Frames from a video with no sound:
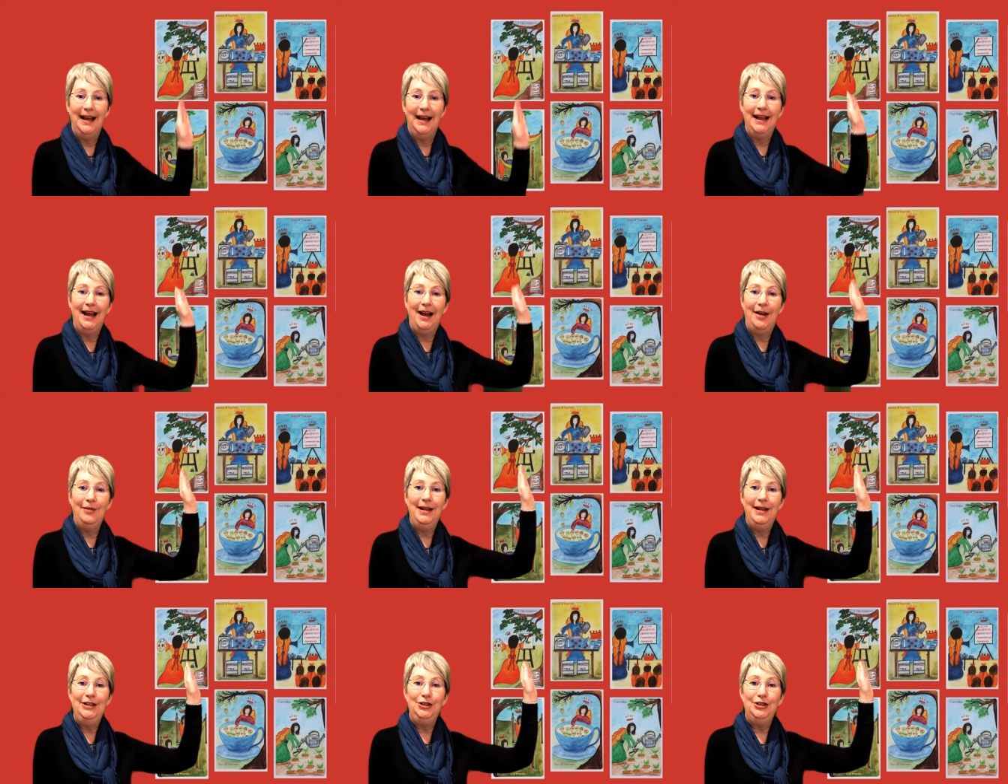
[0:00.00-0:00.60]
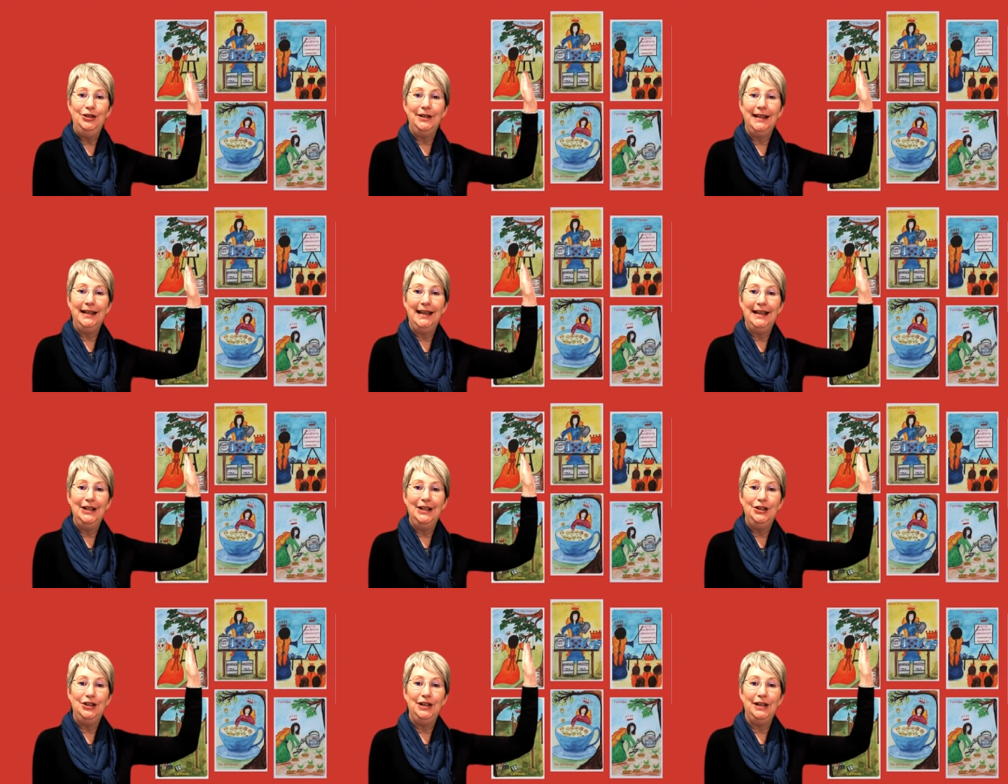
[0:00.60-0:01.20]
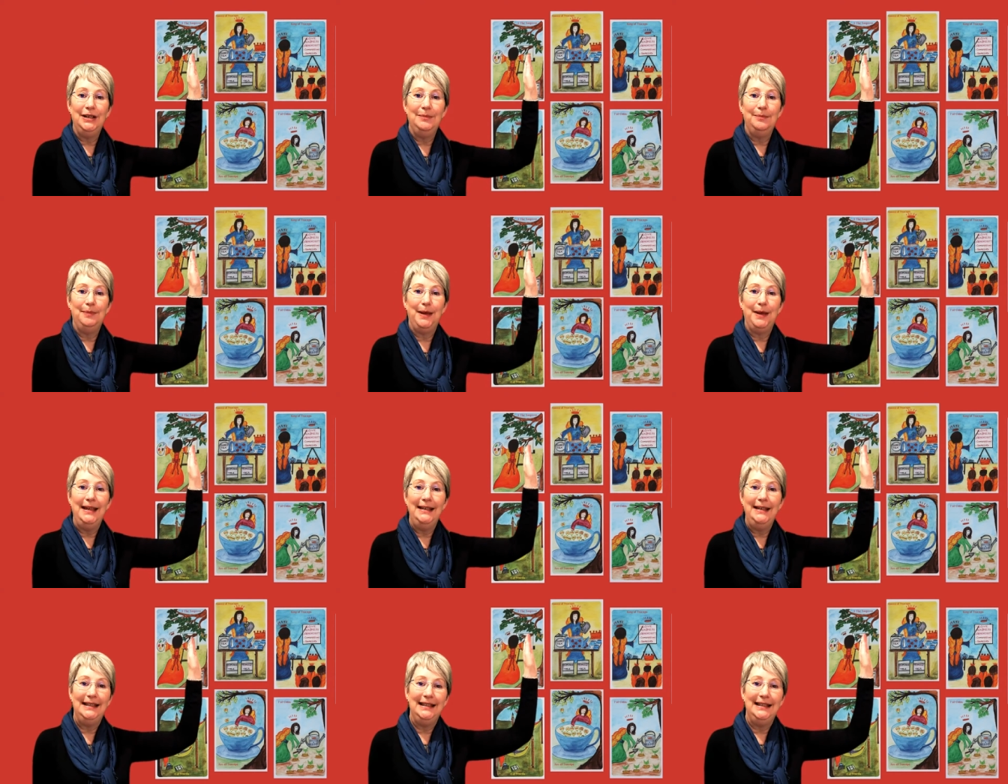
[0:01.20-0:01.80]
And our angel here, she's
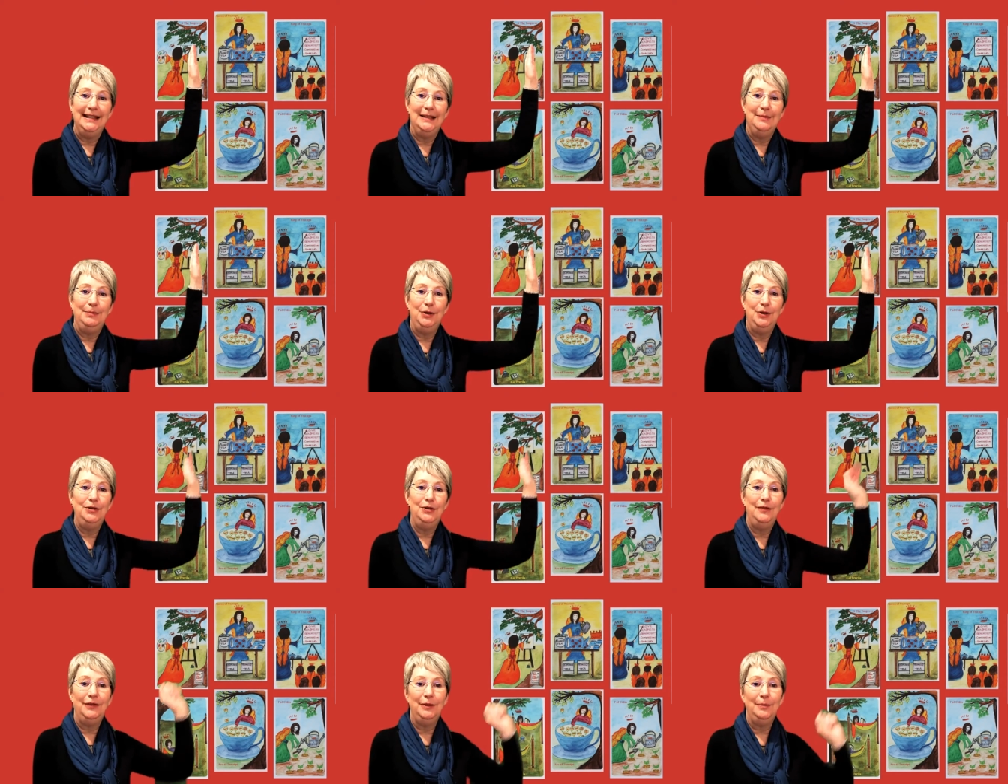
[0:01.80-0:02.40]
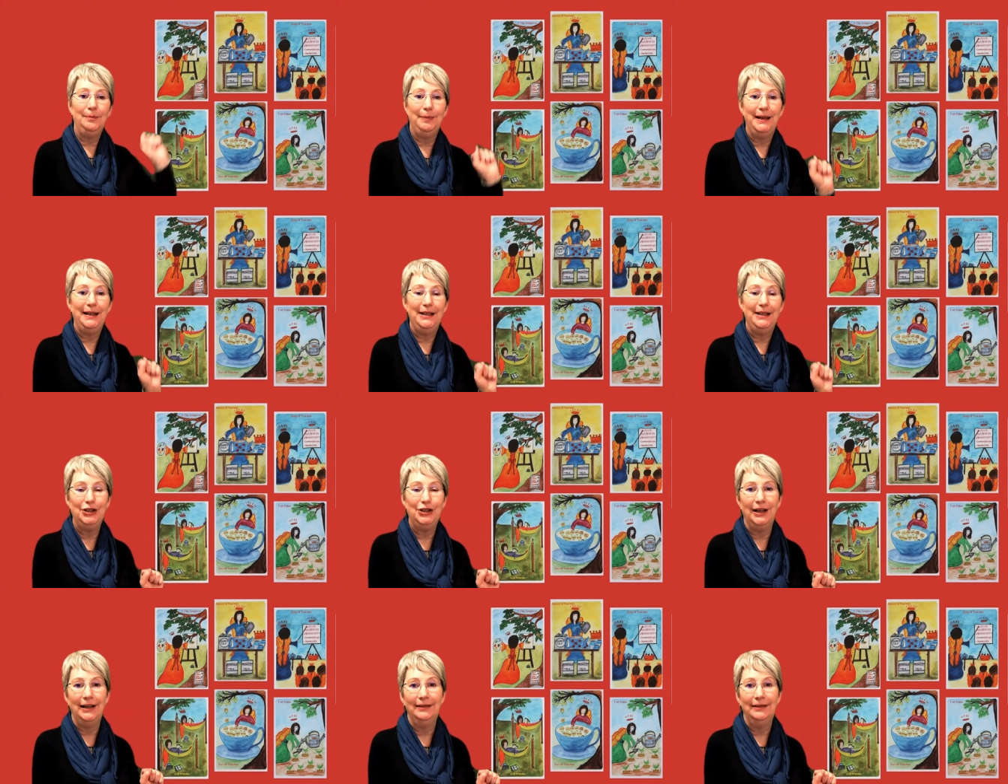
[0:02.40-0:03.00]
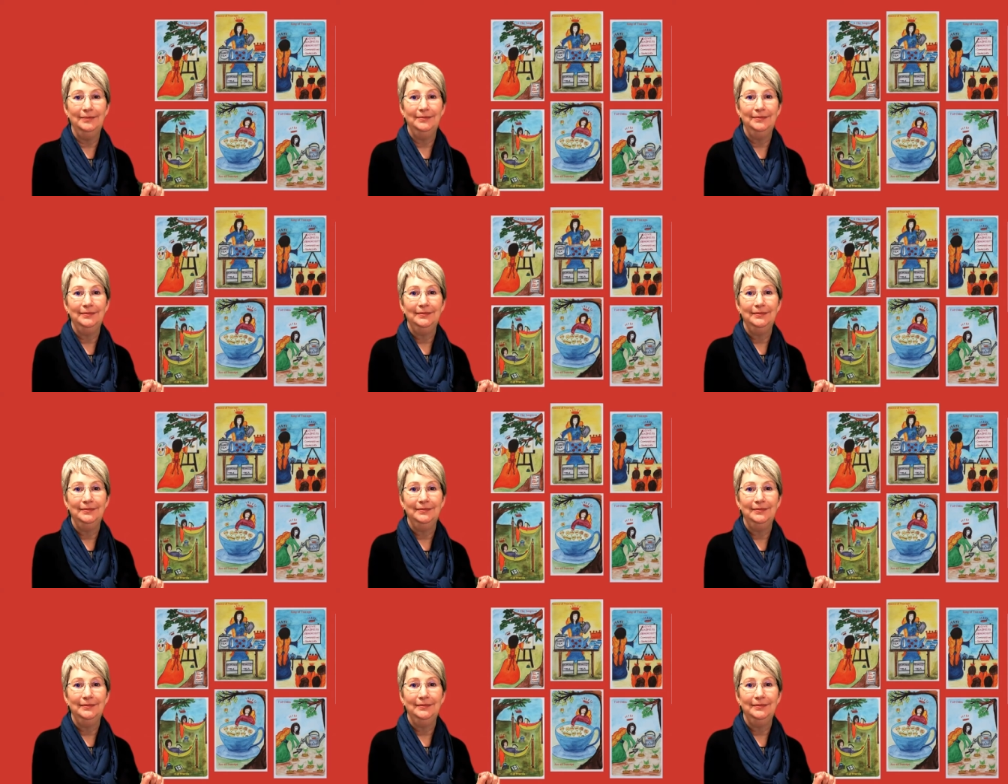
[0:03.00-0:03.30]
painting this beautiful picture.